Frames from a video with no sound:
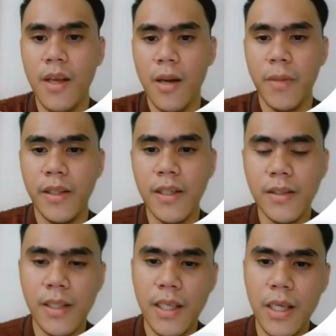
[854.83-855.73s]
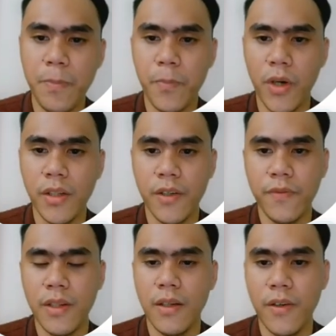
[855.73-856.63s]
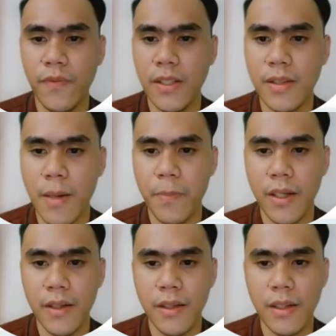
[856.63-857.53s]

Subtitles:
But here's the point of this topic